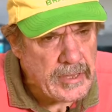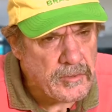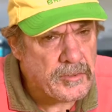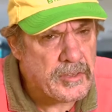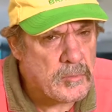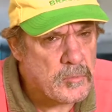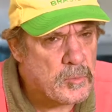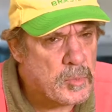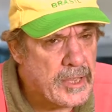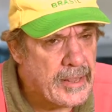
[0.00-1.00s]
seemed to
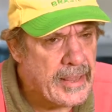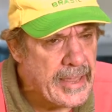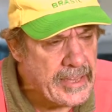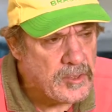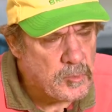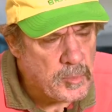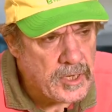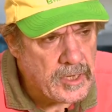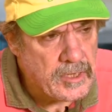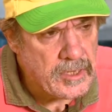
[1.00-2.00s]
be a
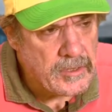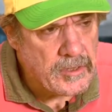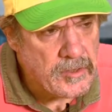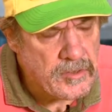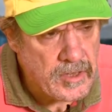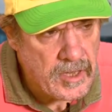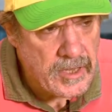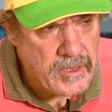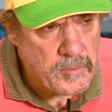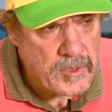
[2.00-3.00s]
landmark at the
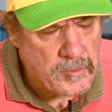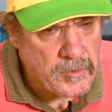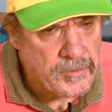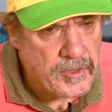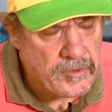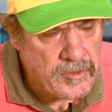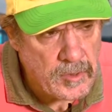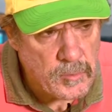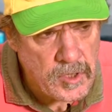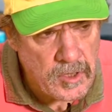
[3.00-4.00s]
time. That was the first
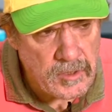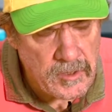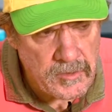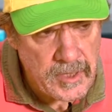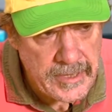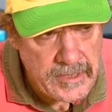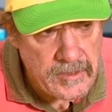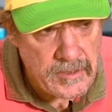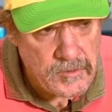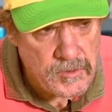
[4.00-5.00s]
time we'd gone over
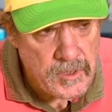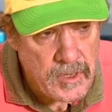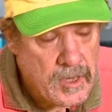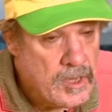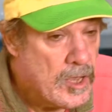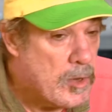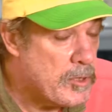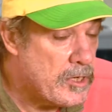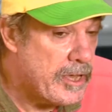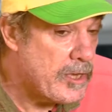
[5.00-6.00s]
800. I
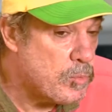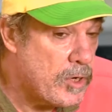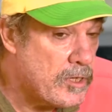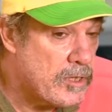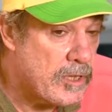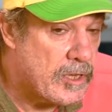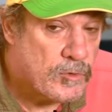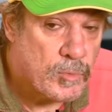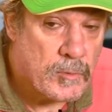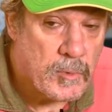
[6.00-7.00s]
mean, I had one
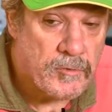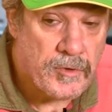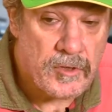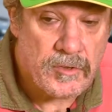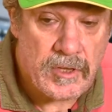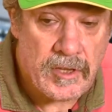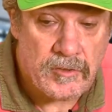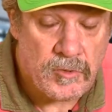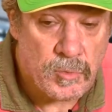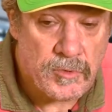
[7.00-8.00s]
class, one of my first
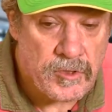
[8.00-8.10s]
classes was a